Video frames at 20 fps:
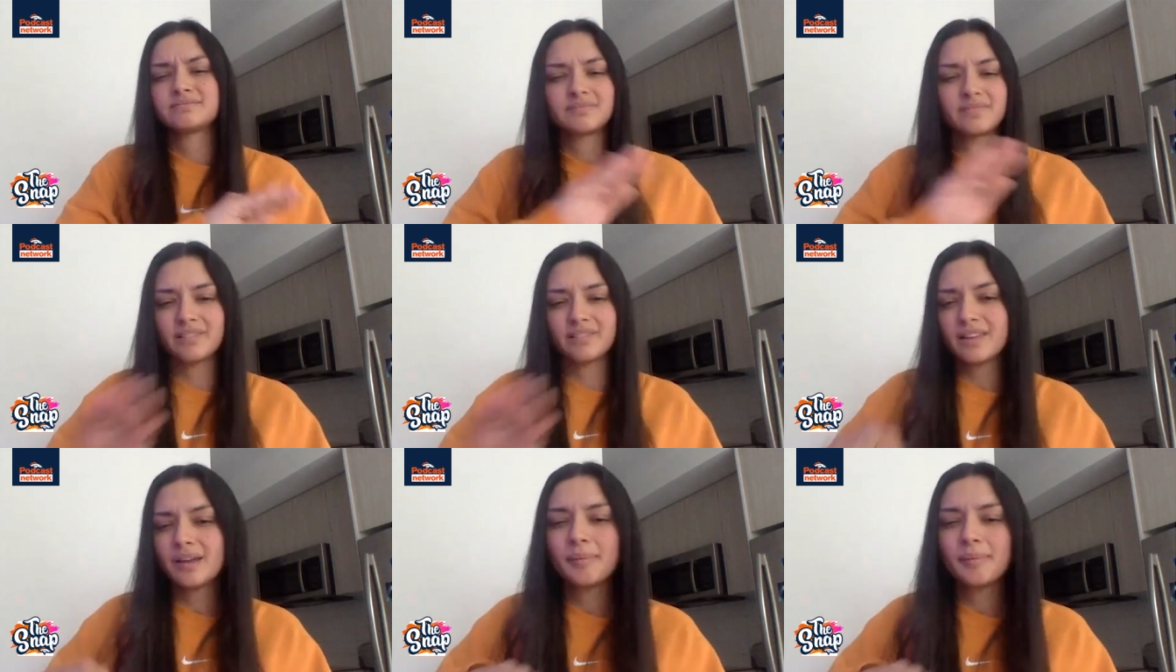
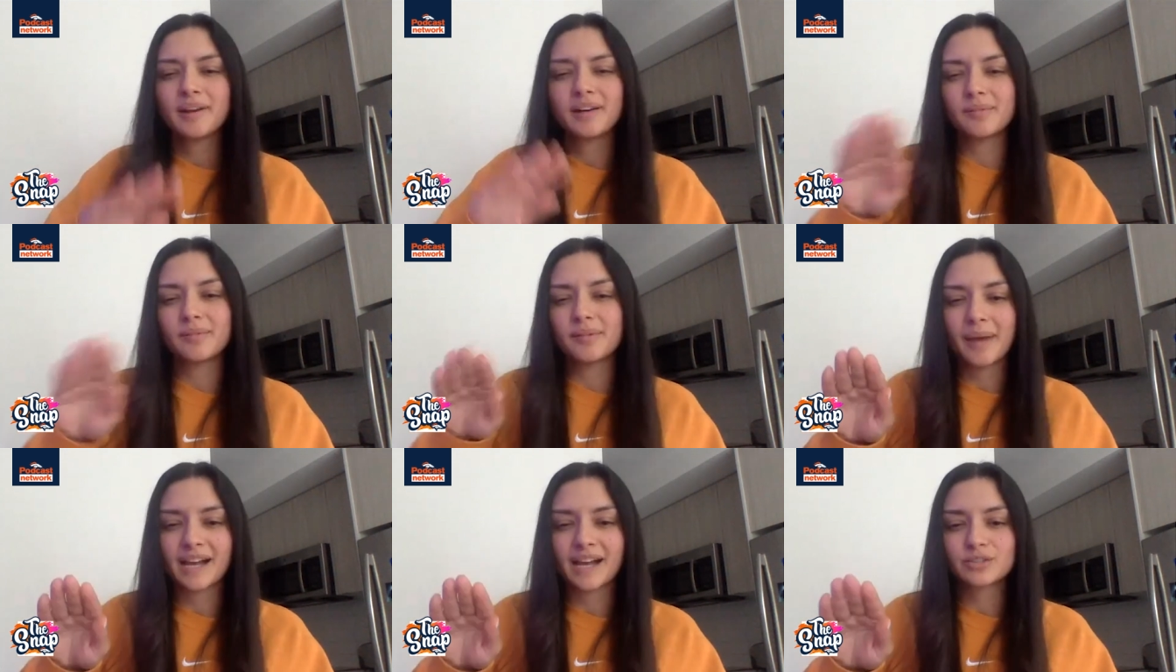A little bit of
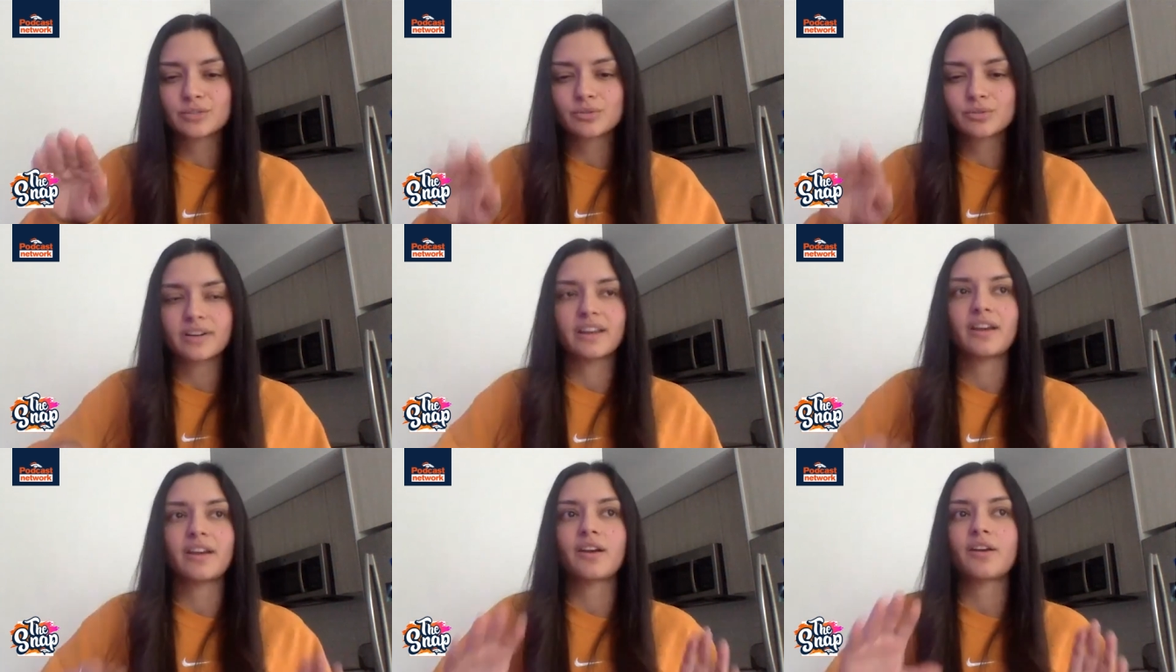a
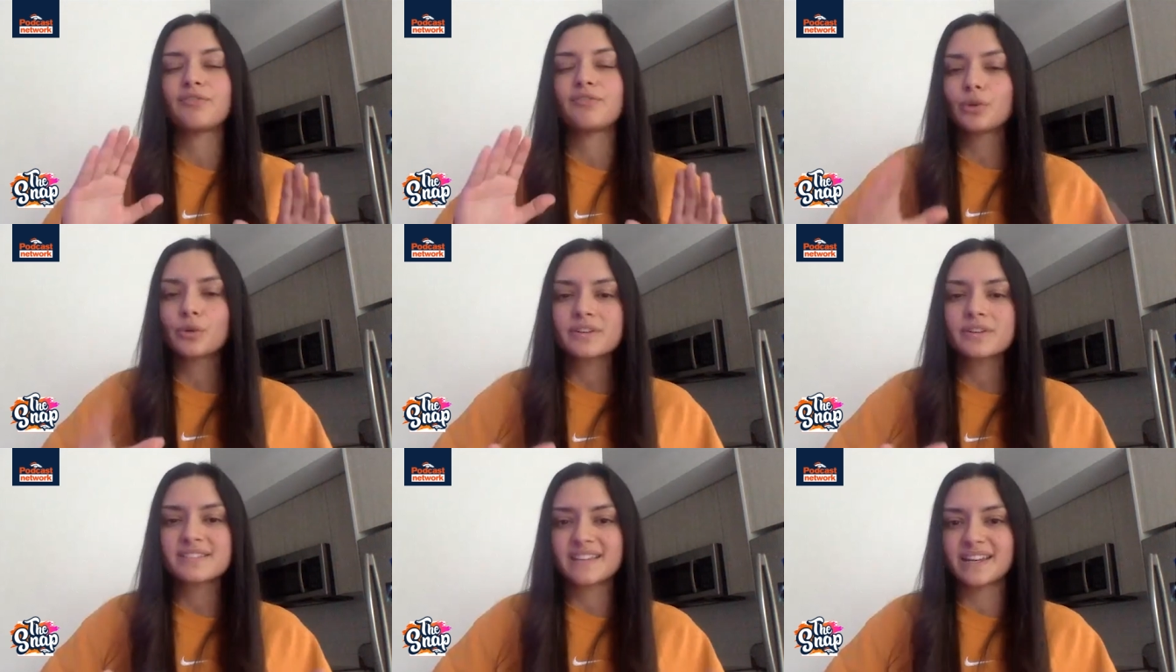backstory here.
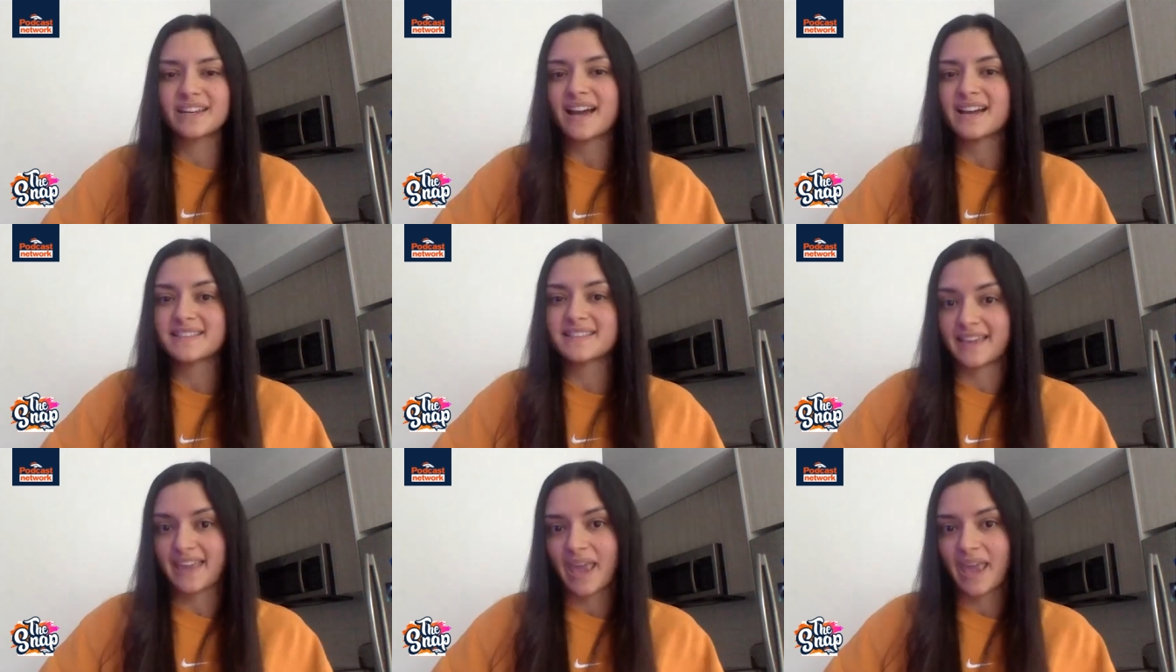Florida State
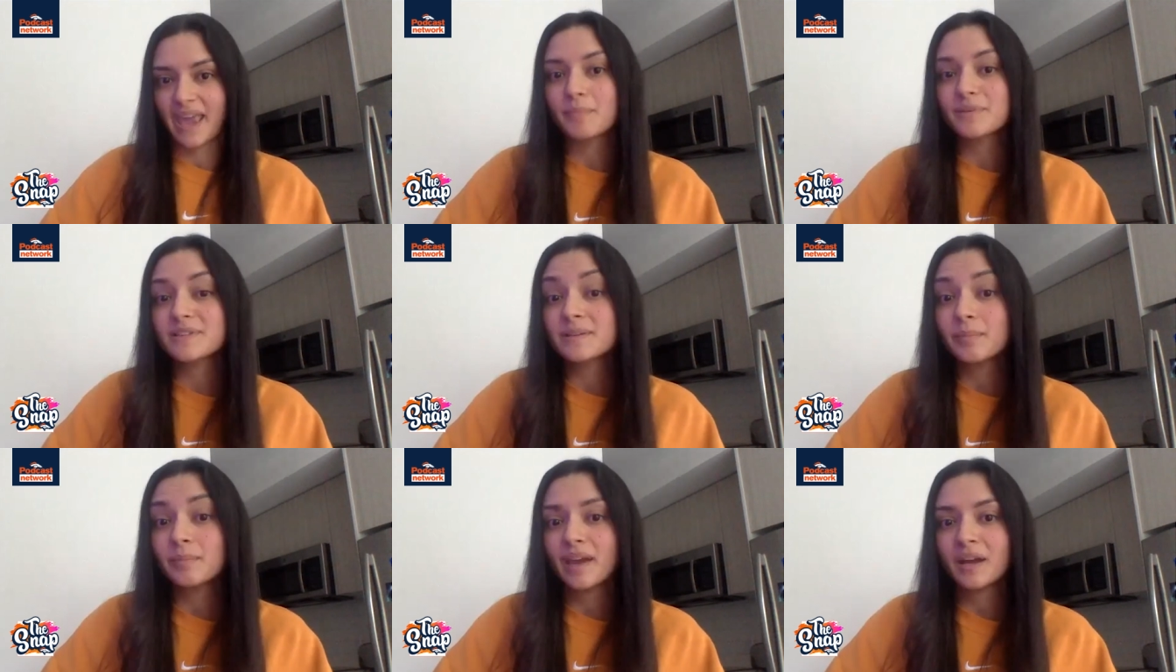has a
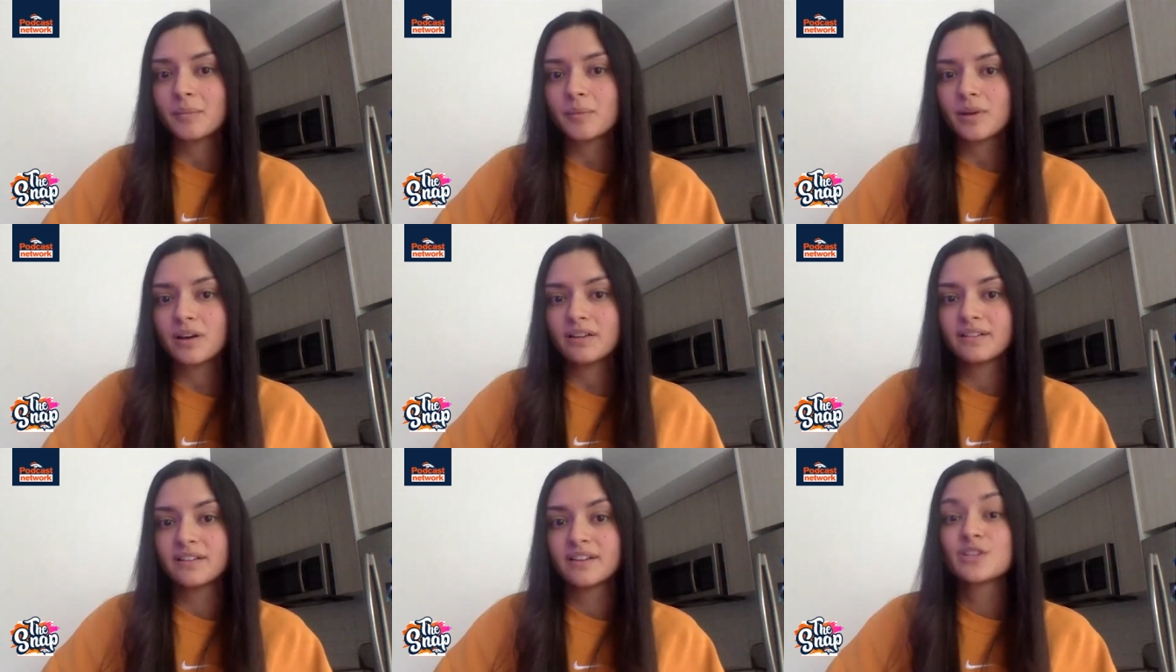campus in Panama.